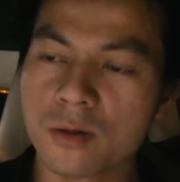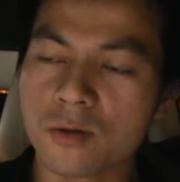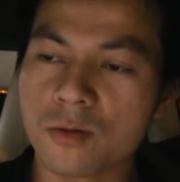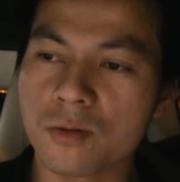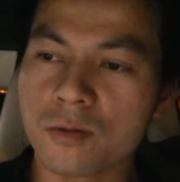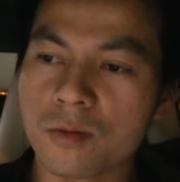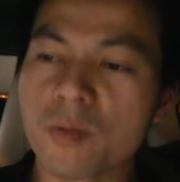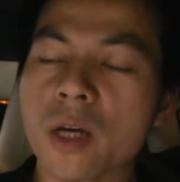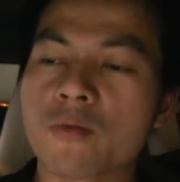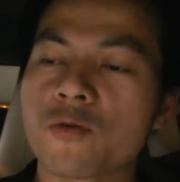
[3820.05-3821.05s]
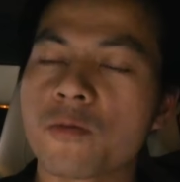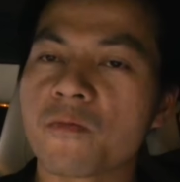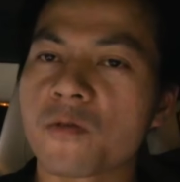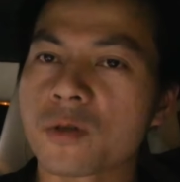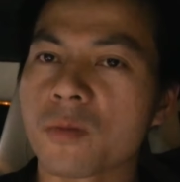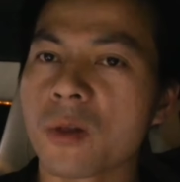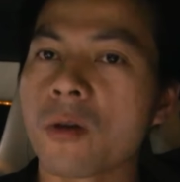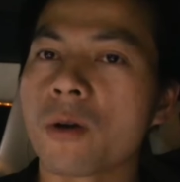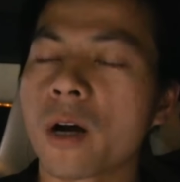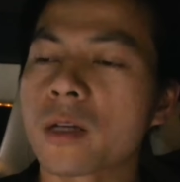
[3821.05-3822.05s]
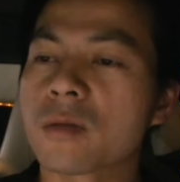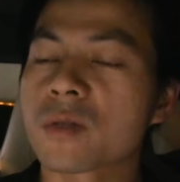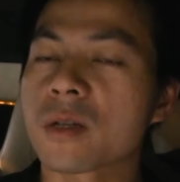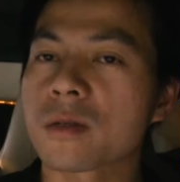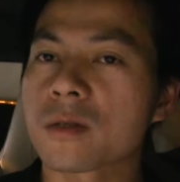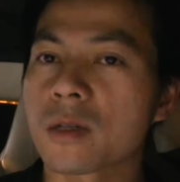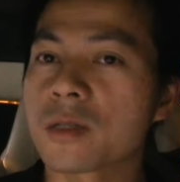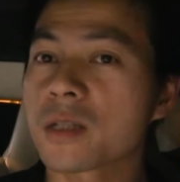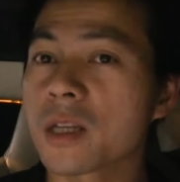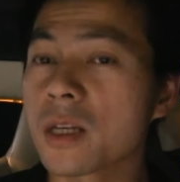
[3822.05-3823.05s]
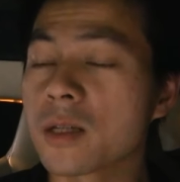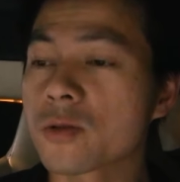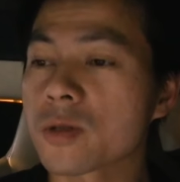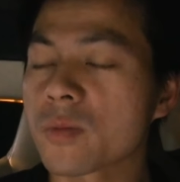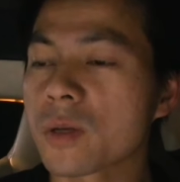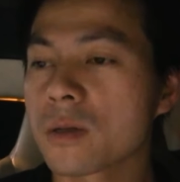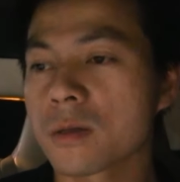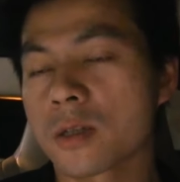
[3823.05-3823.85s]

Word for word: to make room for some long items, let's say skis or something.